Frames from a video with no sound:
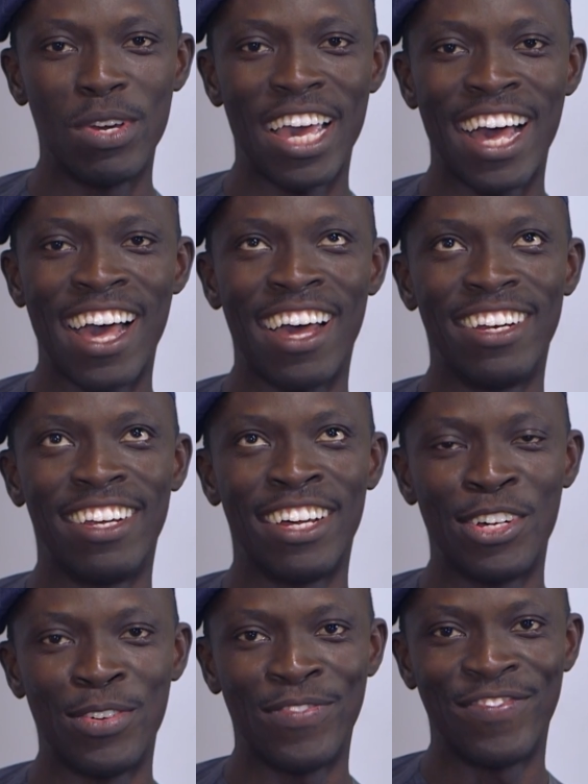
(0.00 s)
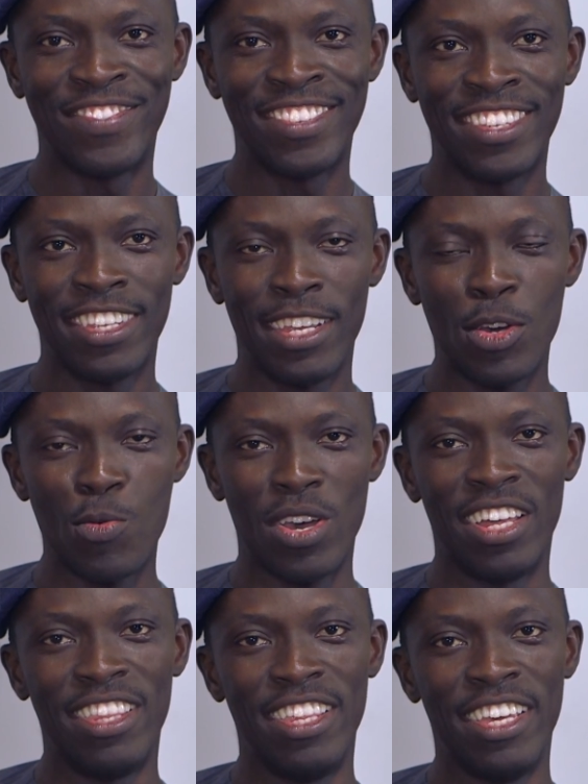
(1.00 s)
we had
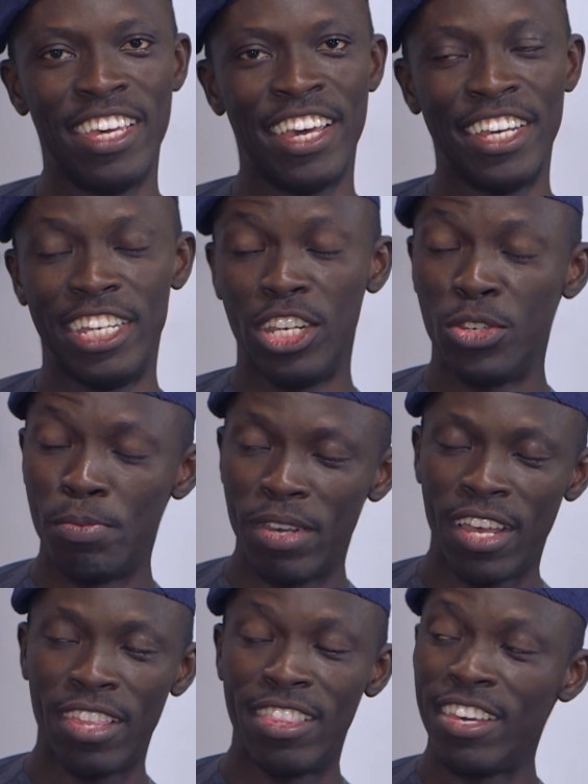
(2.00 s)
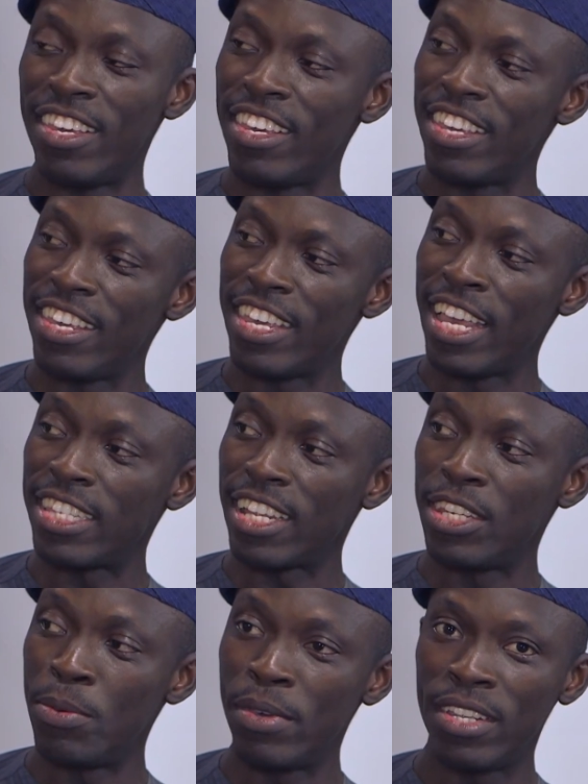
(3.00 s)
the engagement and the
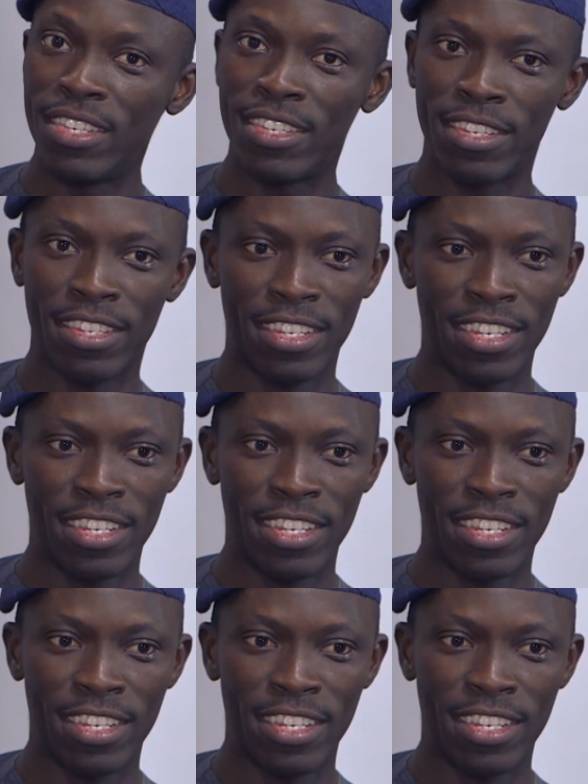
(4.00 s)
entertainment.